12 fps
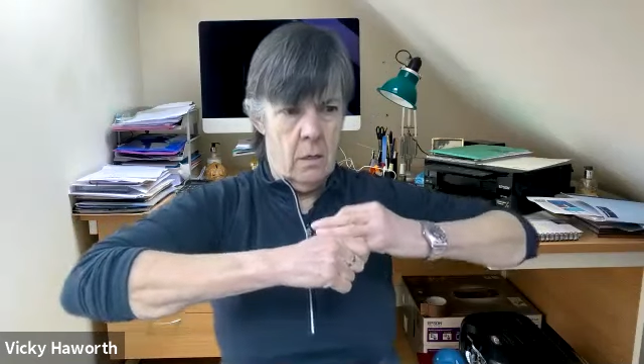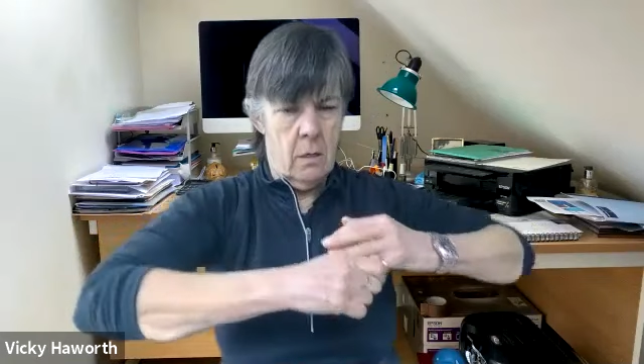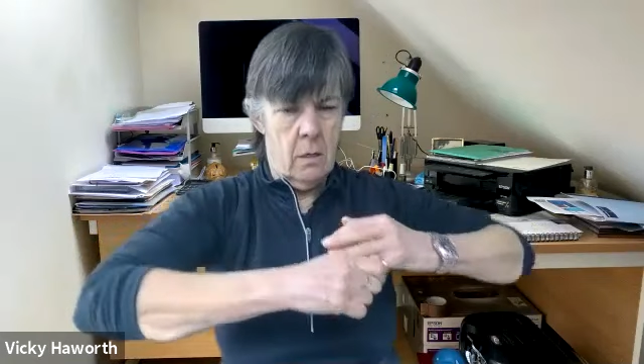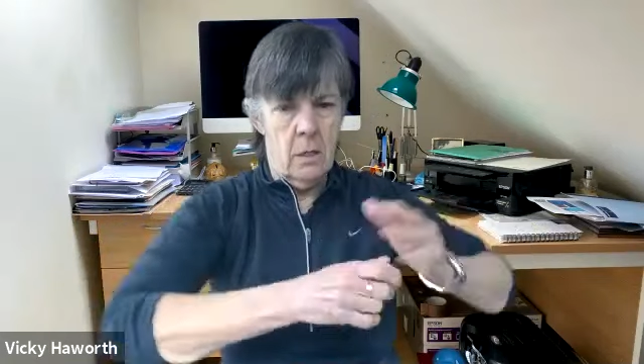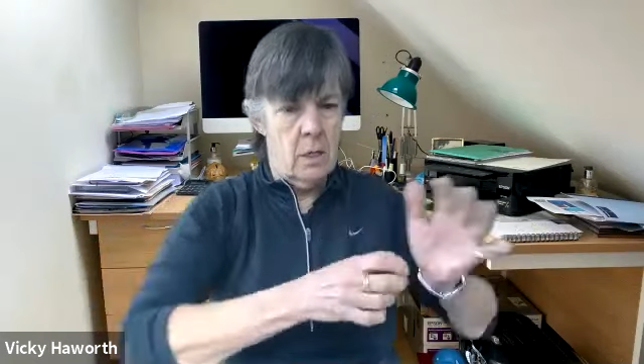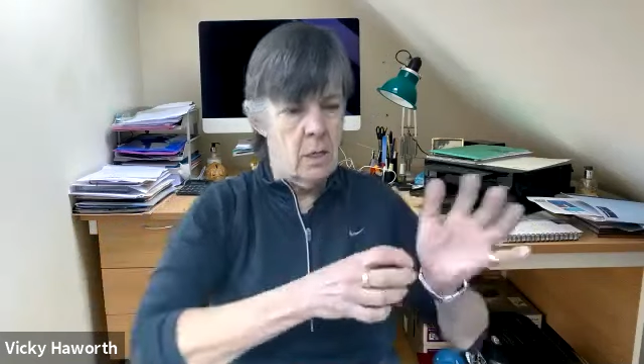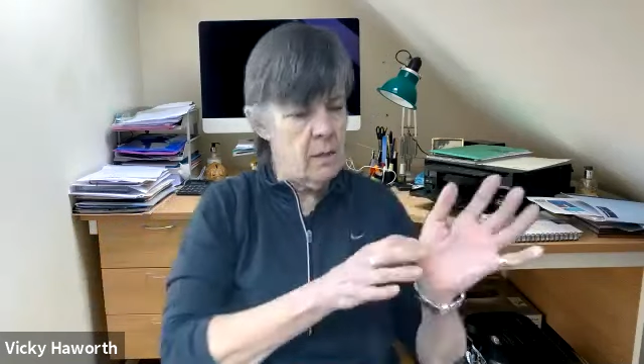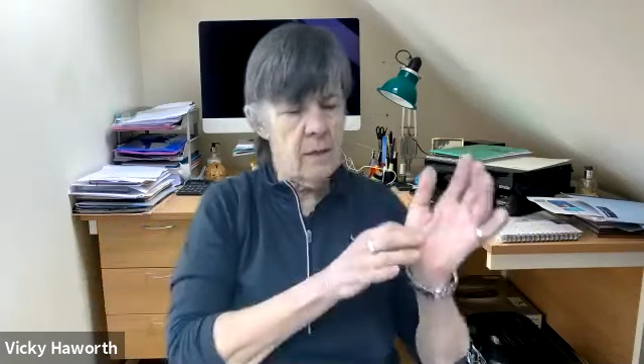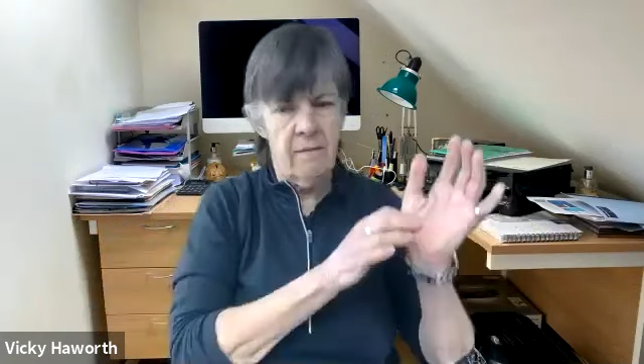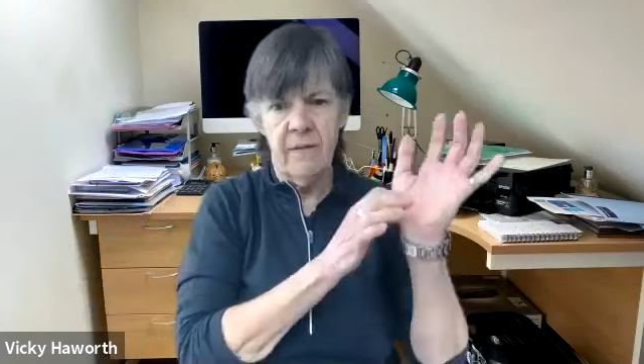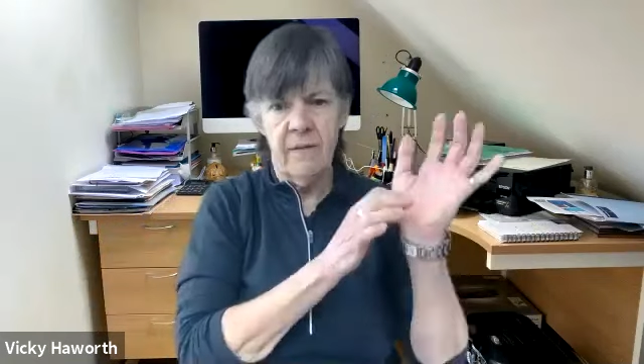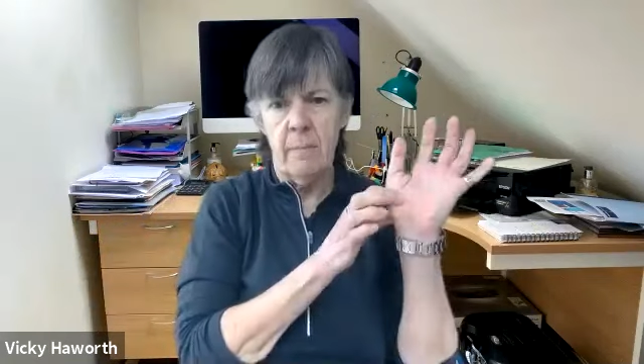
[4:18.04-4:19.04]
Good. And then
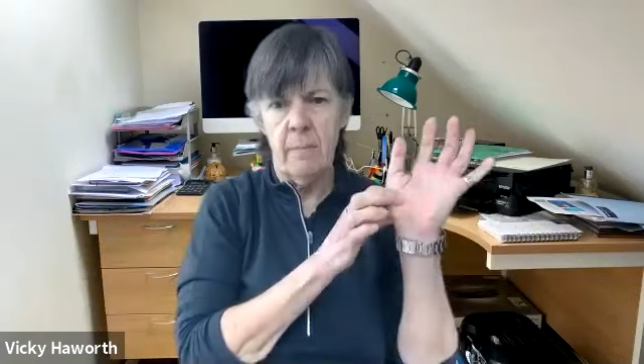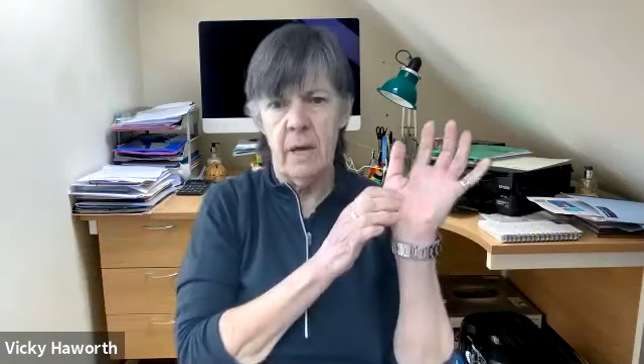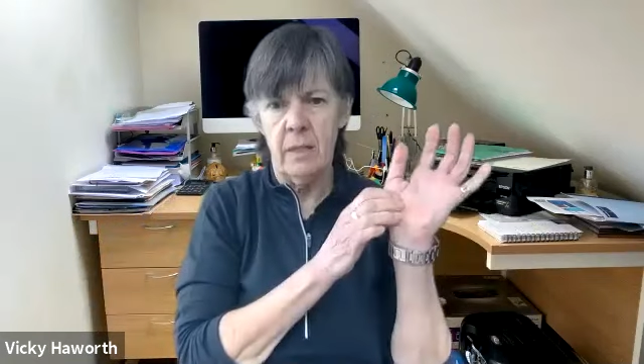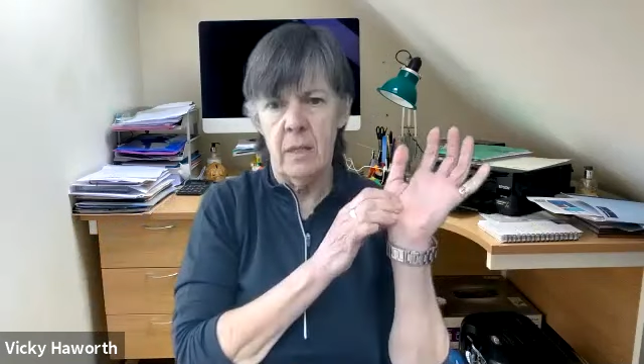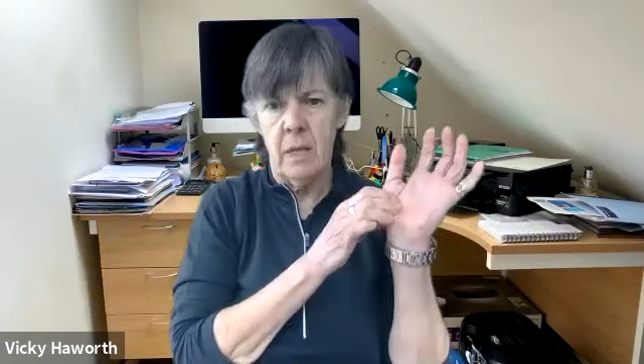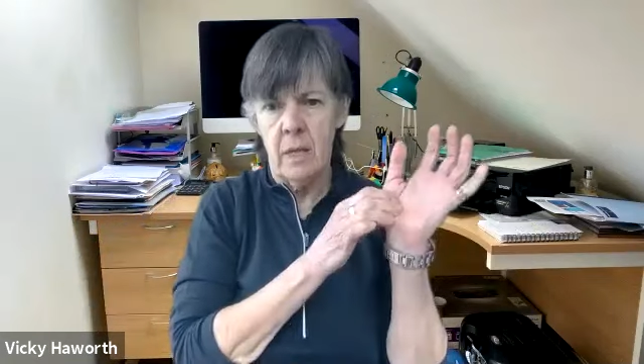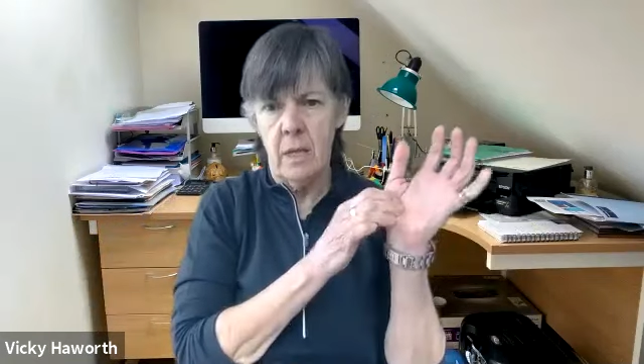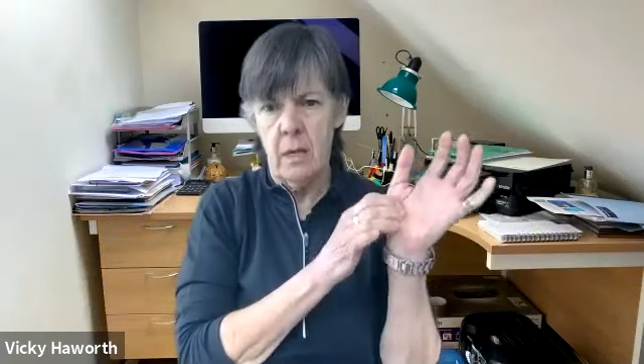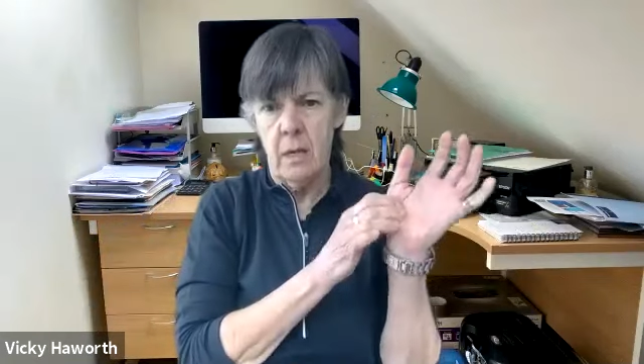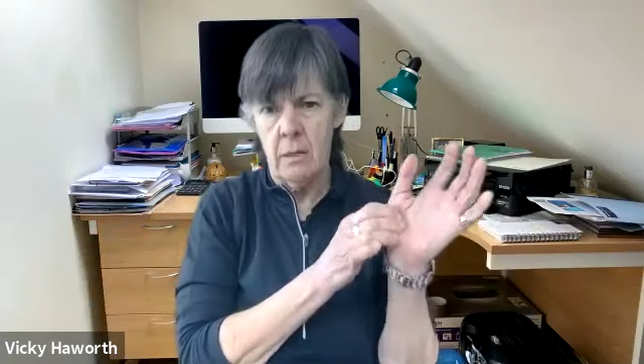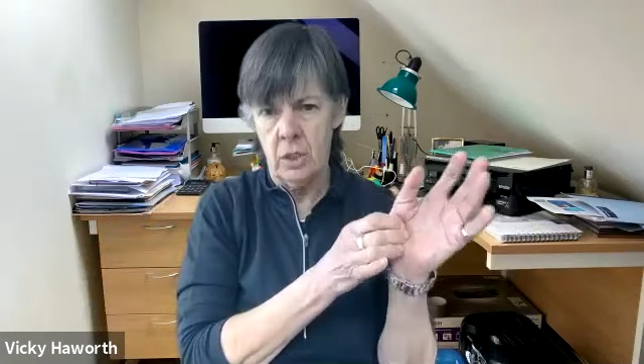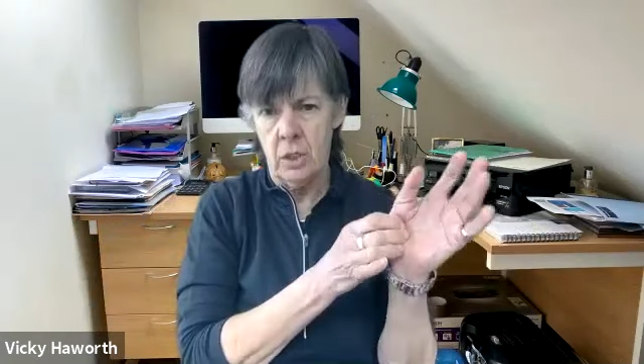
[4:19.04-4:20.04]
that fat pad there,
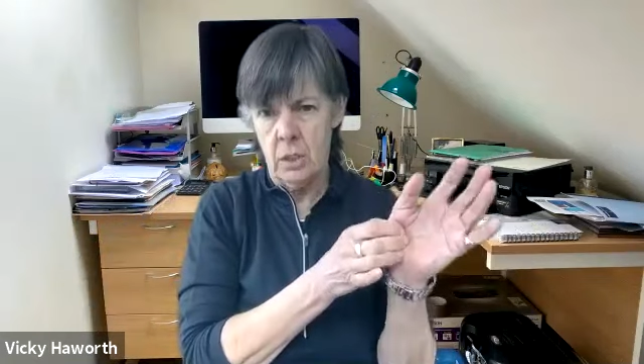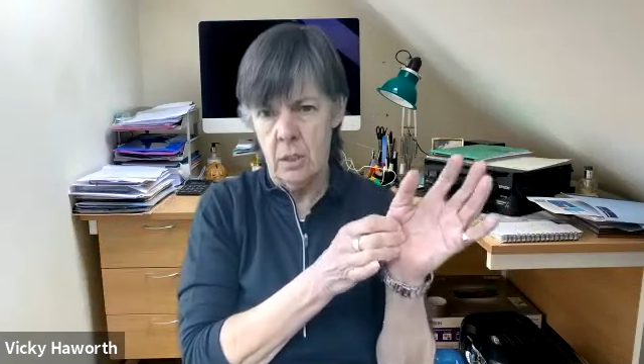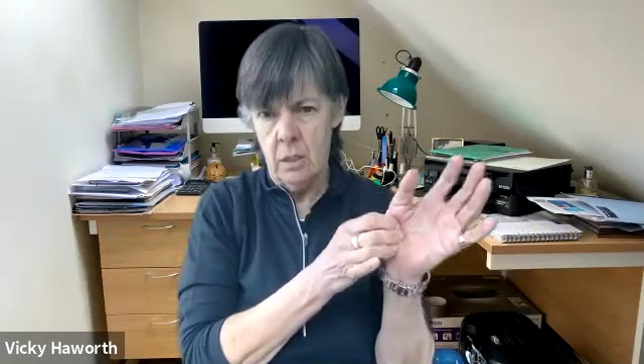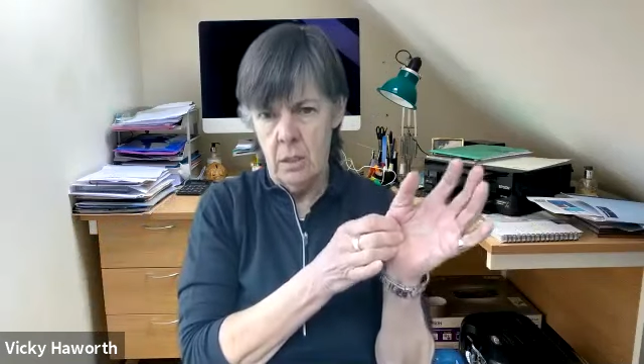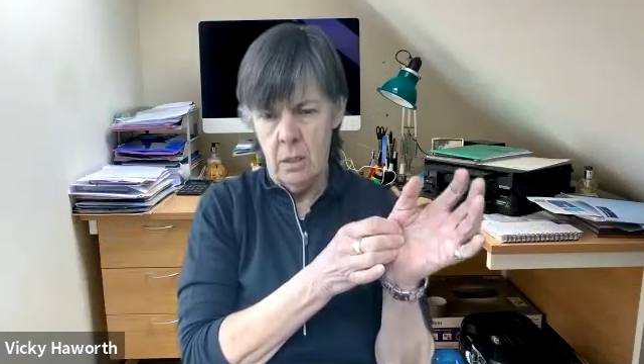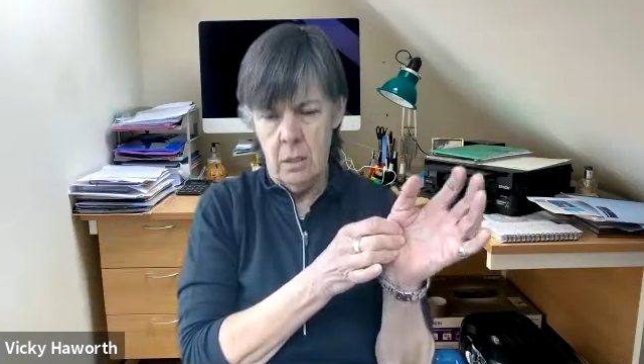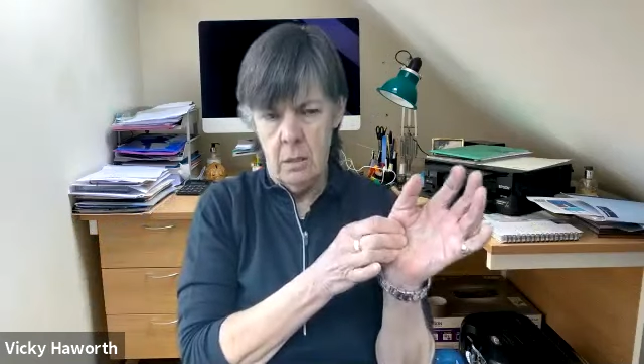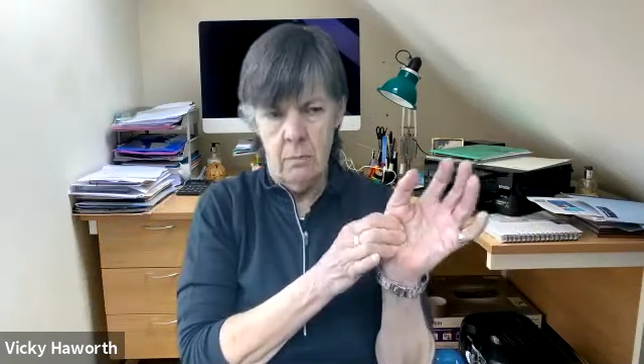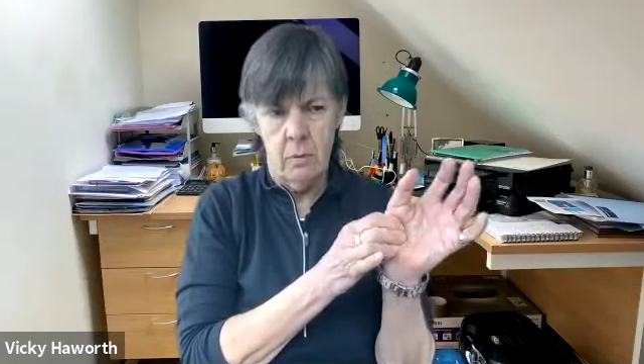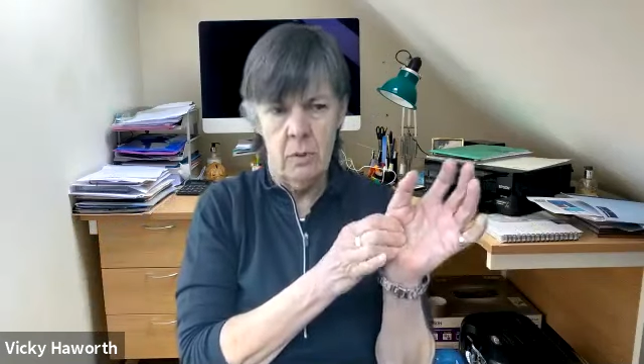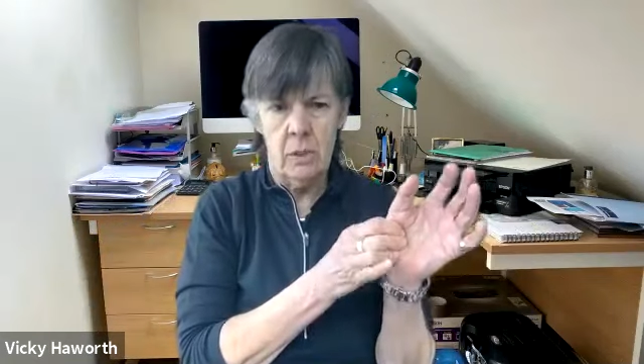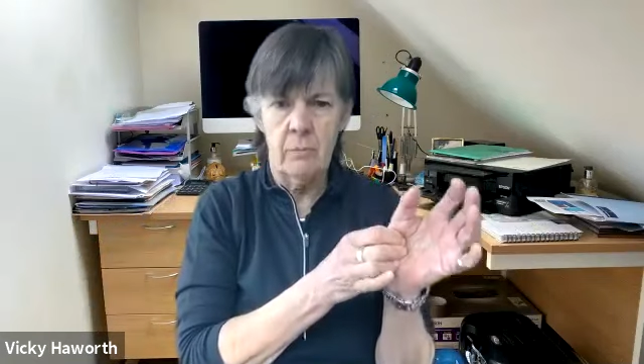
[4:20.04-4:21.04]
just
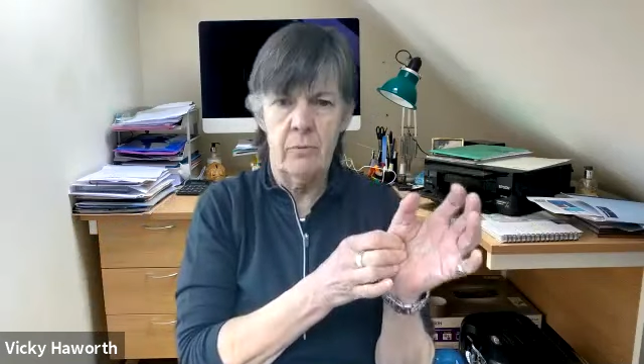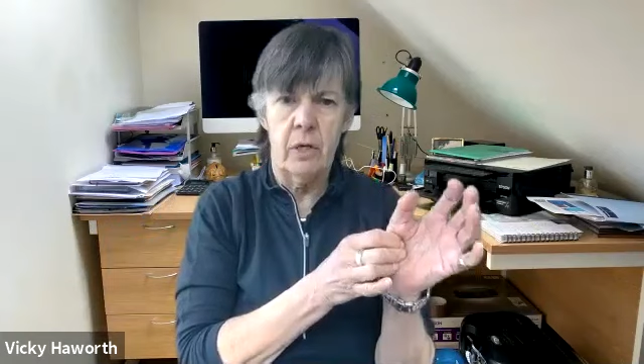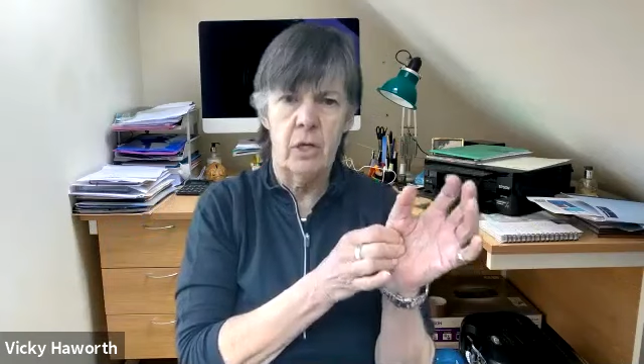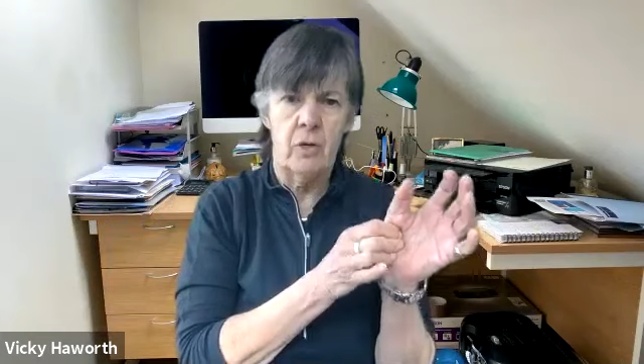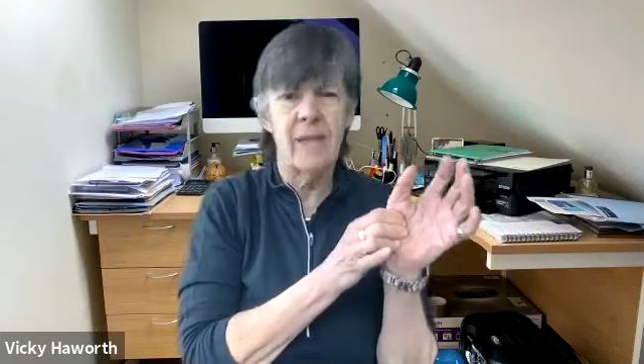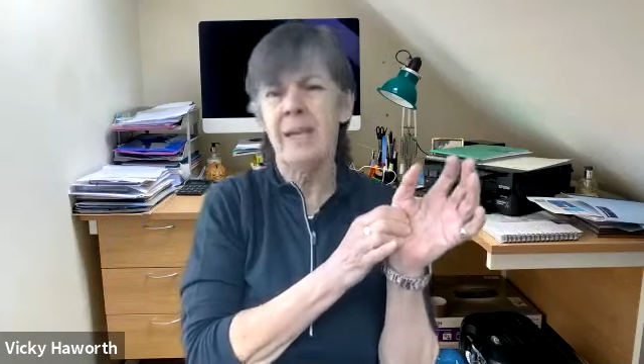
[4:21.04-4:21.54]
put some pressure on.